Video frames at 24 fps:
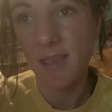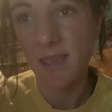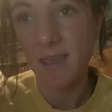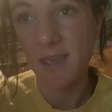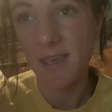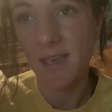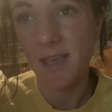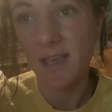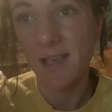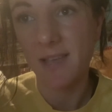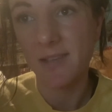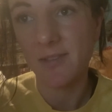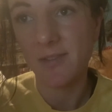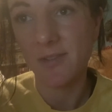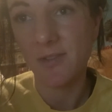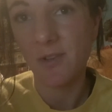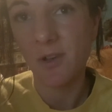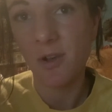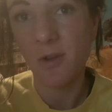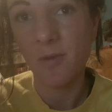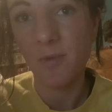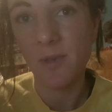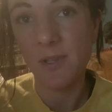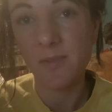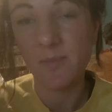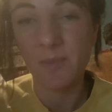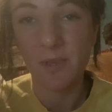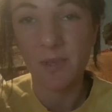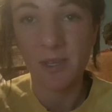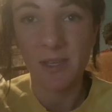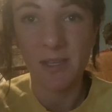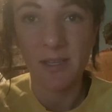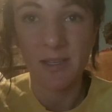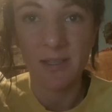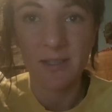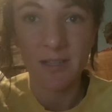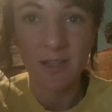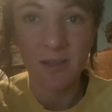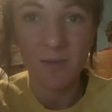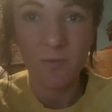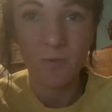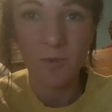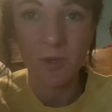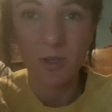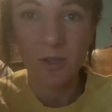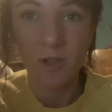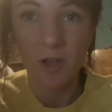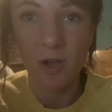has always been and
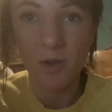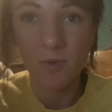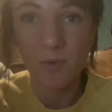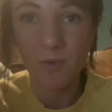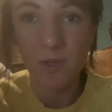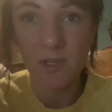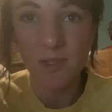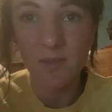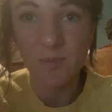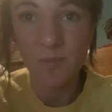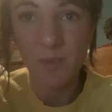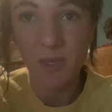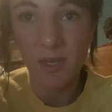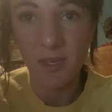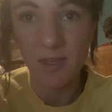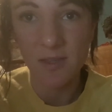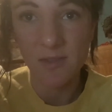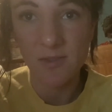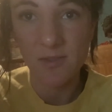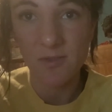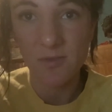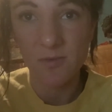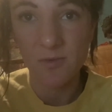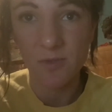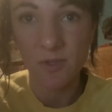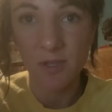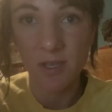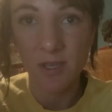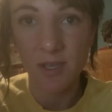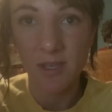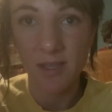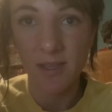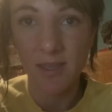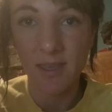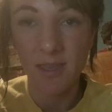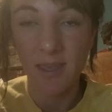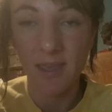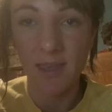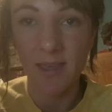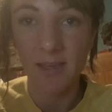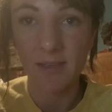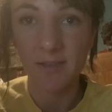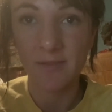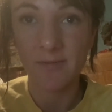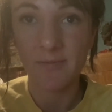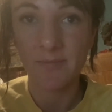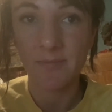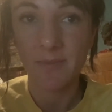will always be cerulean
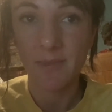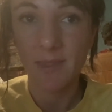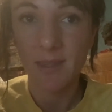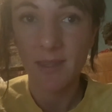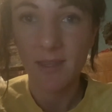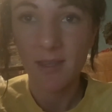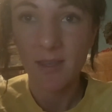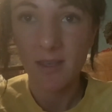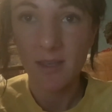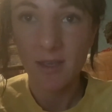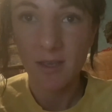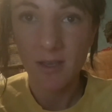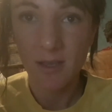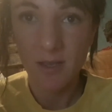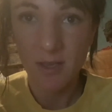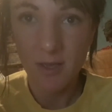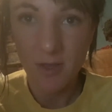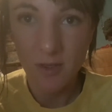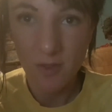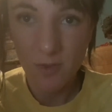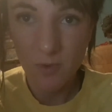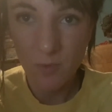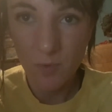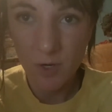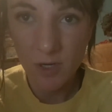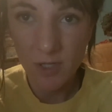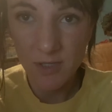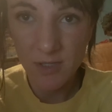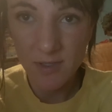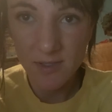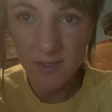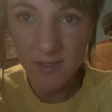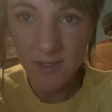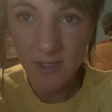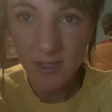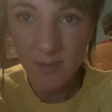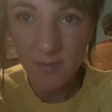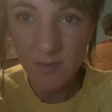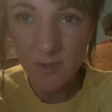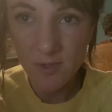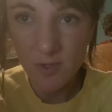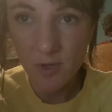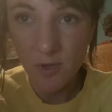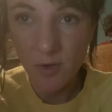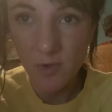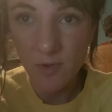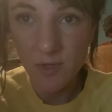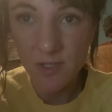king. The world seems to
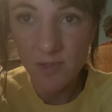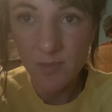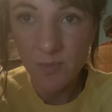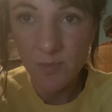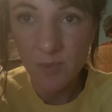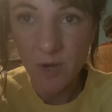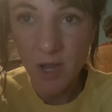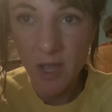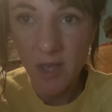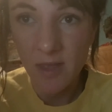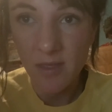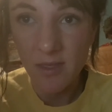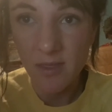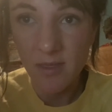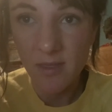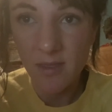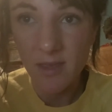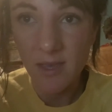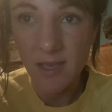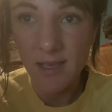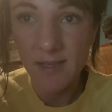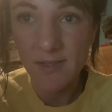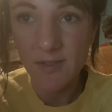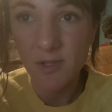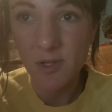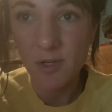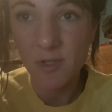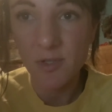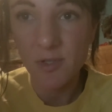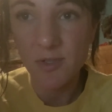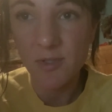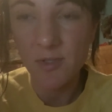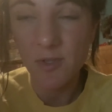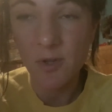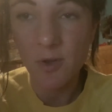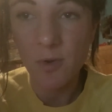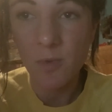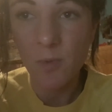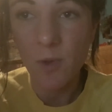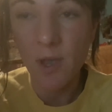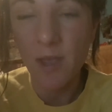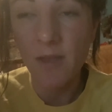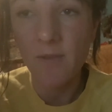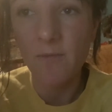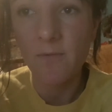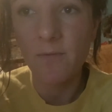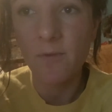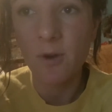hold its breath as her
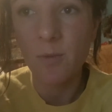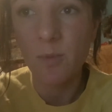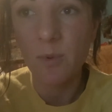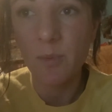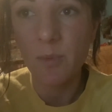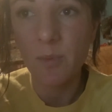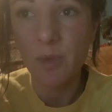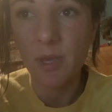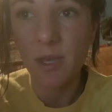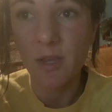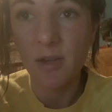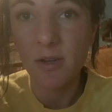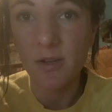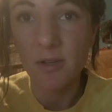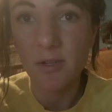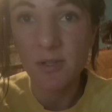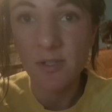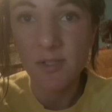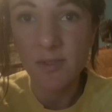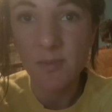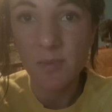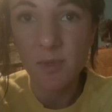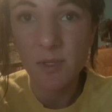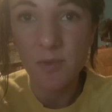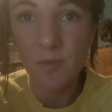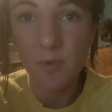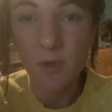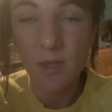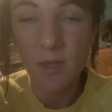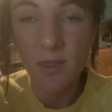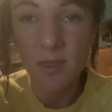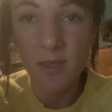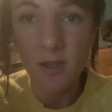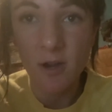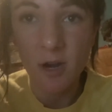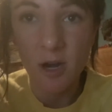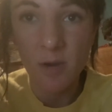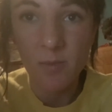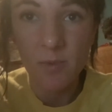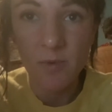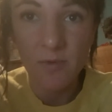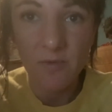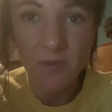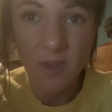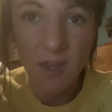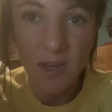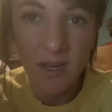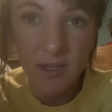snow-white form appears between the
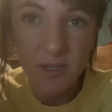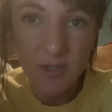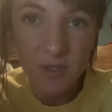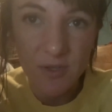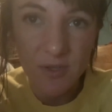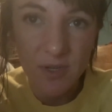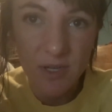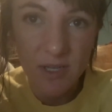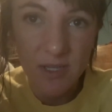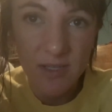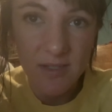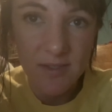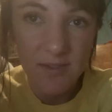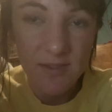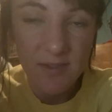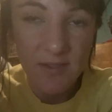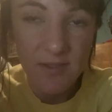arborvitae trees.